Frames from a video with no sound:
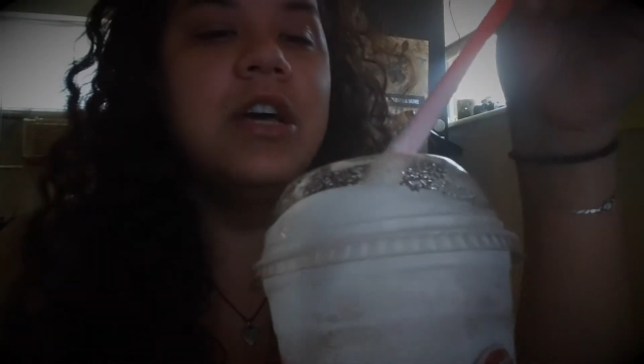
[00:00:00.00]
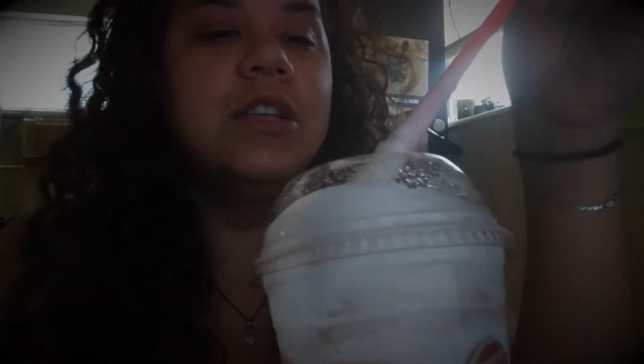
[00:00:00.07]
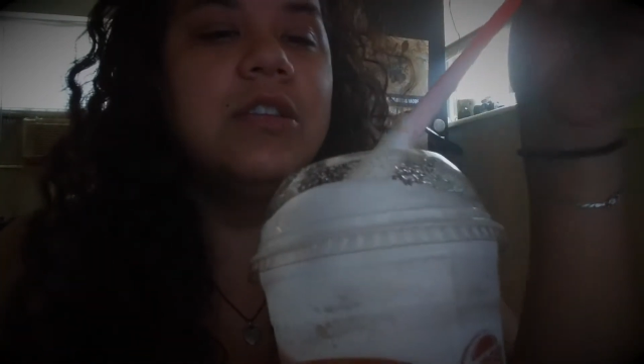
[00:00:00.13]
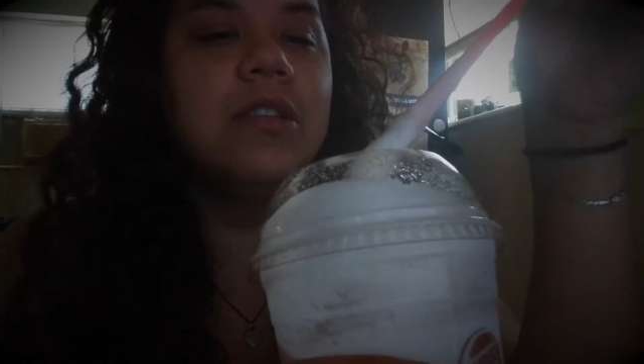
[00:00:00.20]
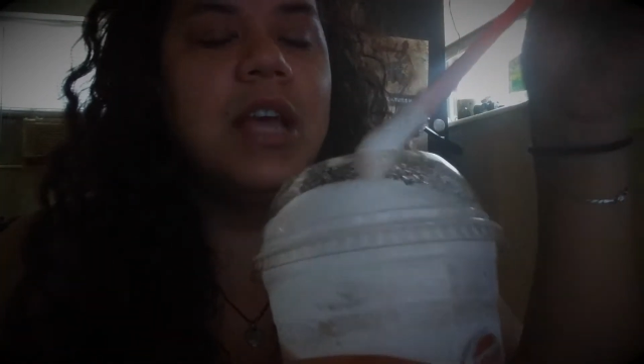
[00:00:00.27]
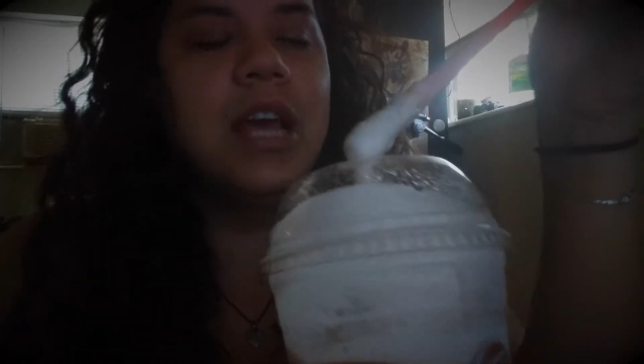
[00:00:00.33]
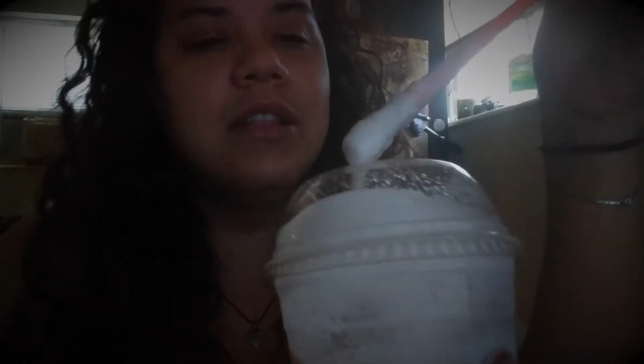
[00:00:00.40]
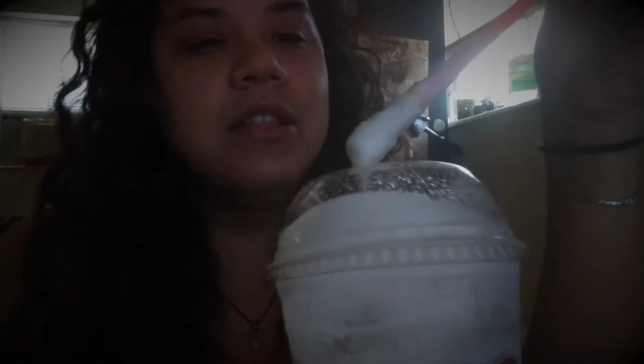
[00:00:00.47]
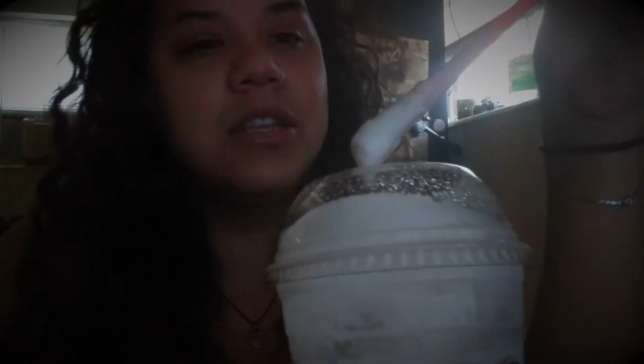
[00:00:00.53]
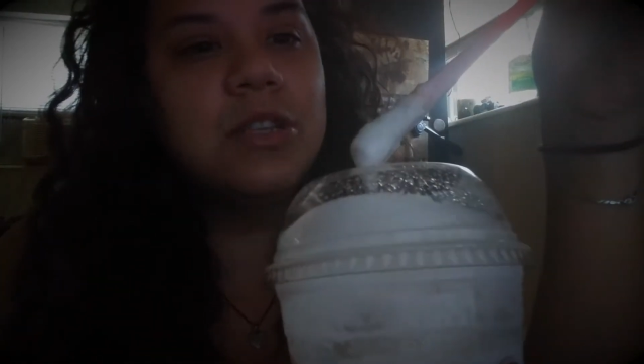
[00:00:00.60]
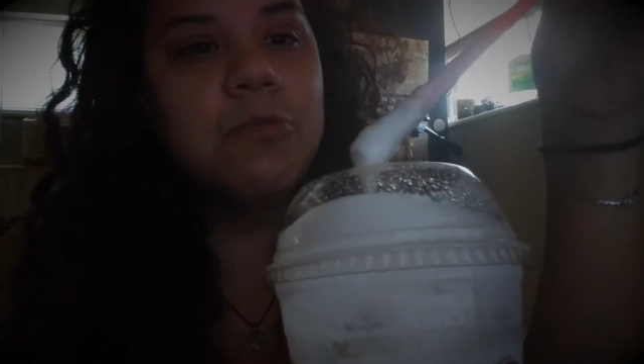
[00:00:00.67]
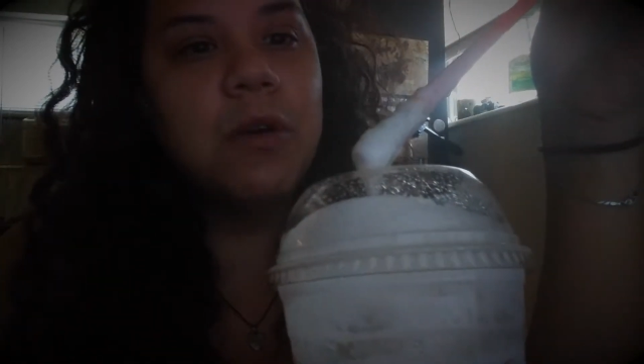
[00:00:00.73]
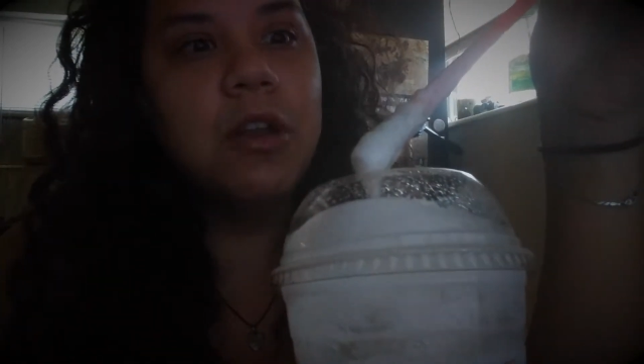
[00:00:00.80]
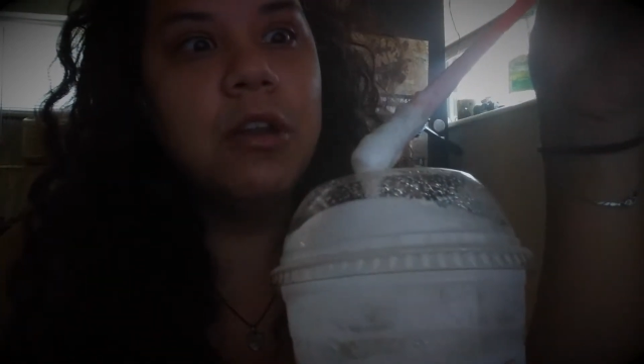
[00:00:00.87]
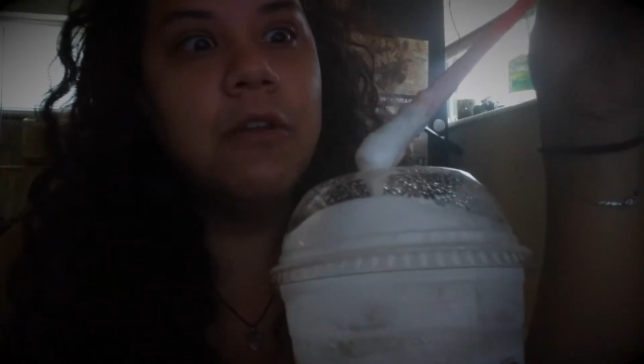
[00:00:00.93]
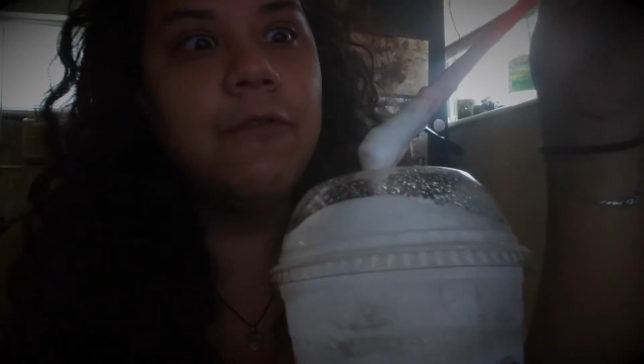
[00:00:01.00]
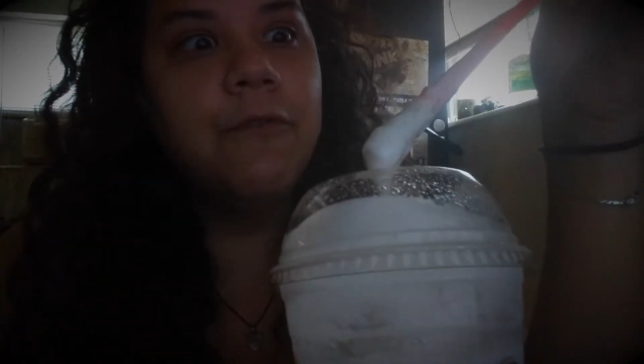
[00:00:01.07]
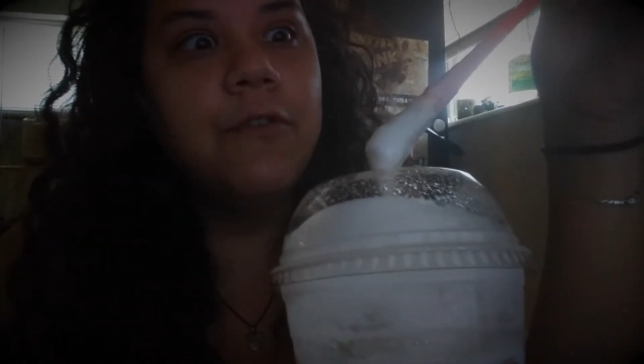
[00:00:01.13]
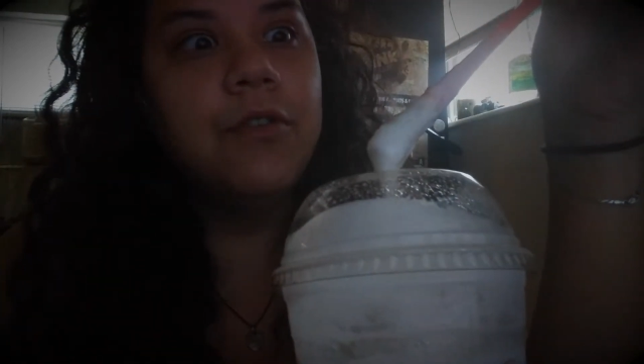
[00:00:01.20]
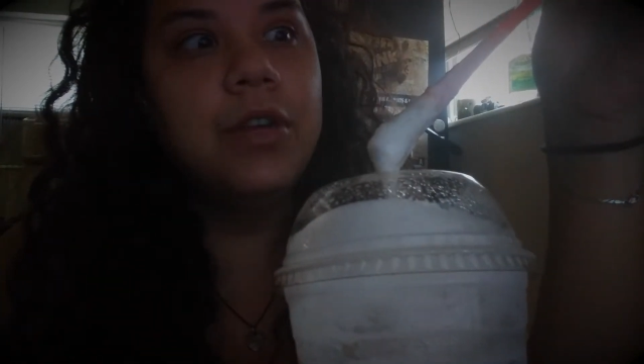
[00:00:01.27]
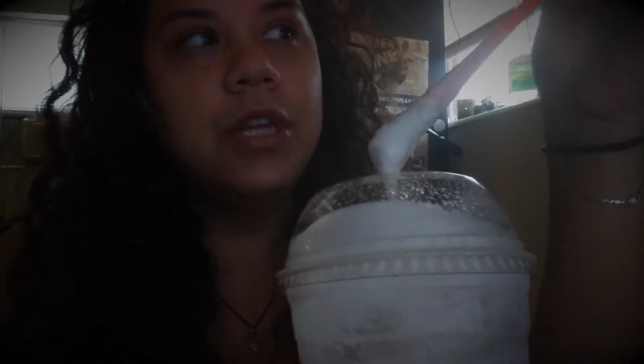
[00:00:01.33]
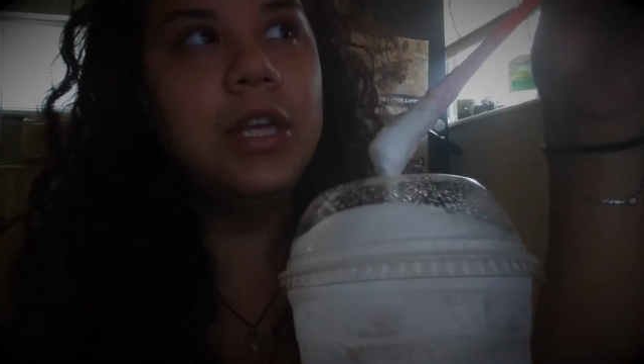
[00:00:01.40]
So they had this one and a
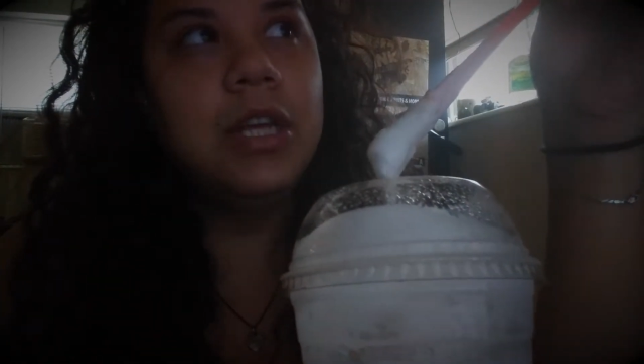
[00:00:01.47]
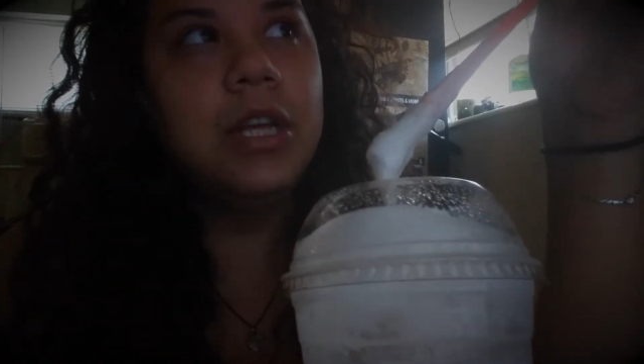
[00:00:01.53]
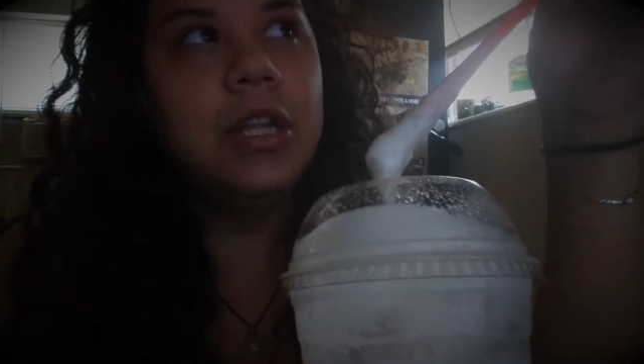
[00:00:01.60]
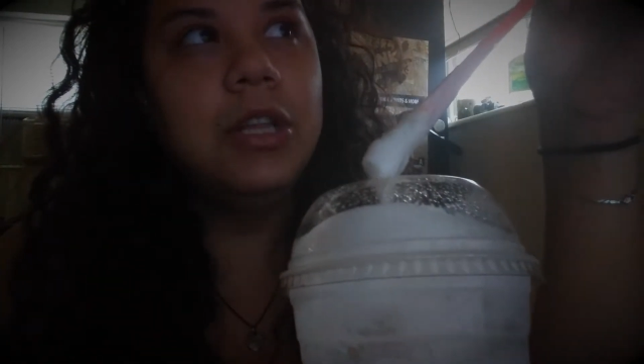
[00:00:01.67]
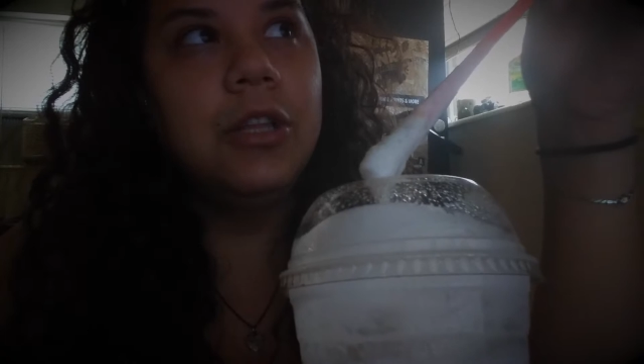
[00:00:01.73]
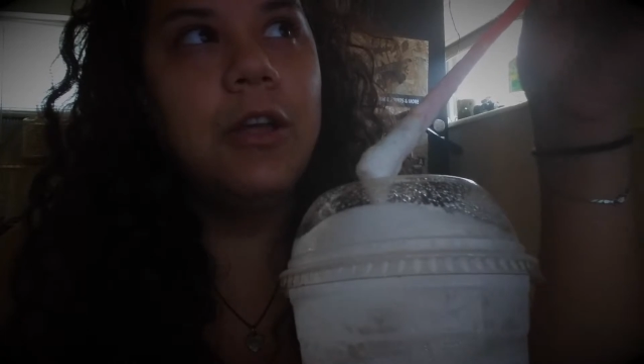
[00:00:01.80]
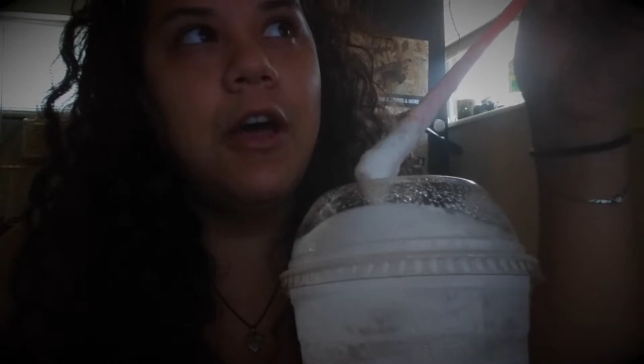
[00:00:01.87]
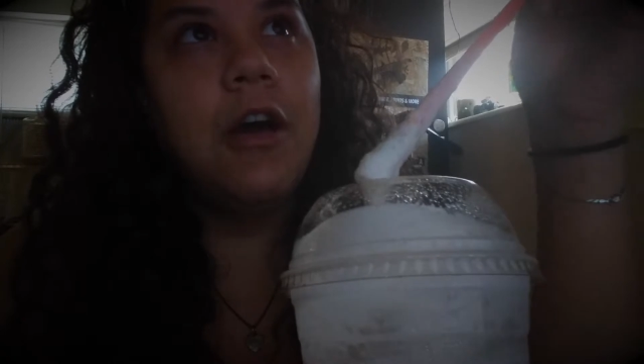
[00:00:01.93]
Fruit